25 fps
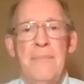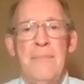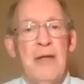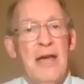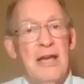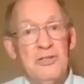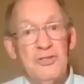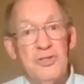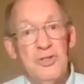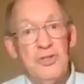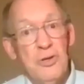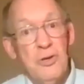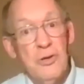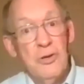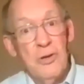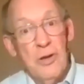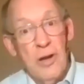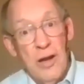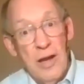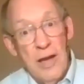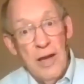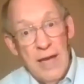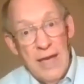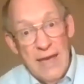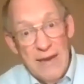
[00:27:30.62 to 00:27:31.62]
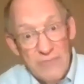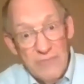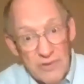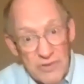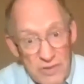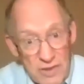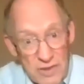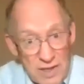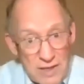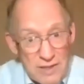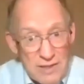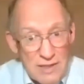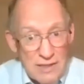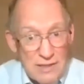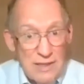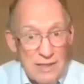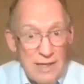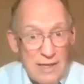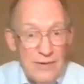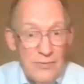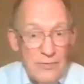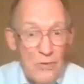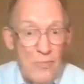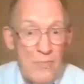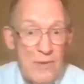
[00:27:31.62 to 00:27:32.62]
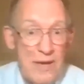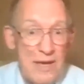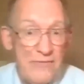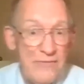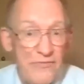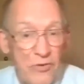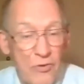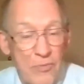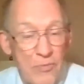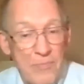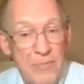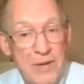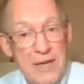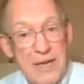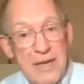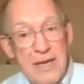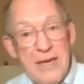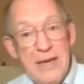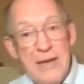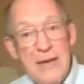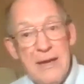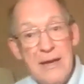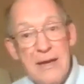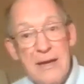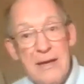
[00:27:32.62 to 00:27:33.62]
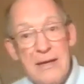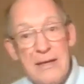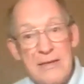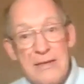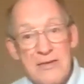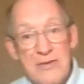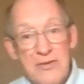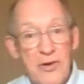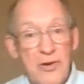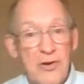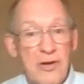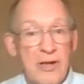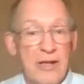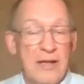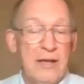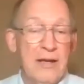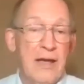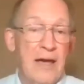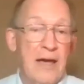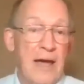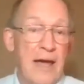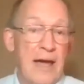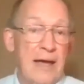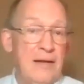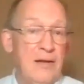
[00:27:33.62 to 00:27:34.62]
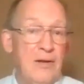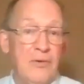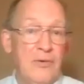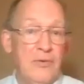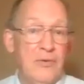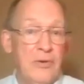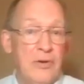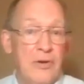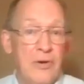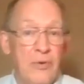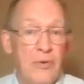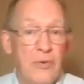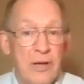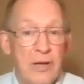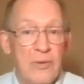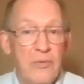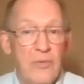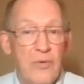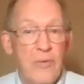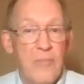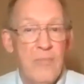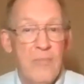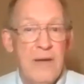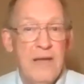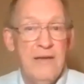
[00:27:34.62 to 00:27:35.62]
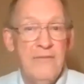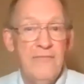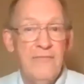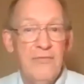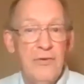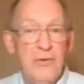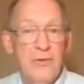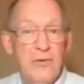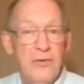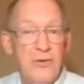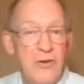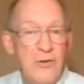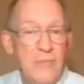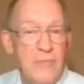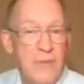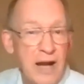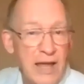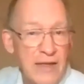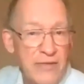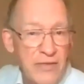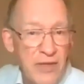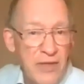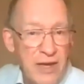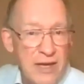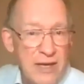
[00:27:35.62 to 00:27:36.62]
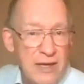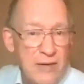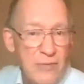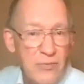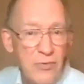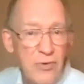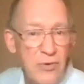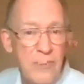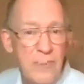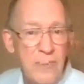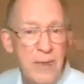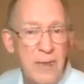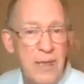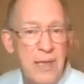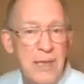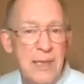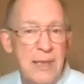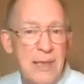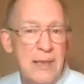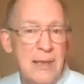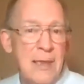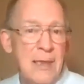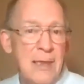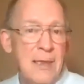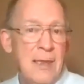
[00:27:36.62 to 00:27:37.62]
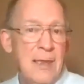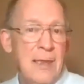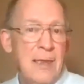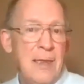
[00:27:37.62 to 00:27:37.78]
I'm not sure everything that that will mean for me. Certainly, not, I don't know what it will mean for you, but I think it will mean,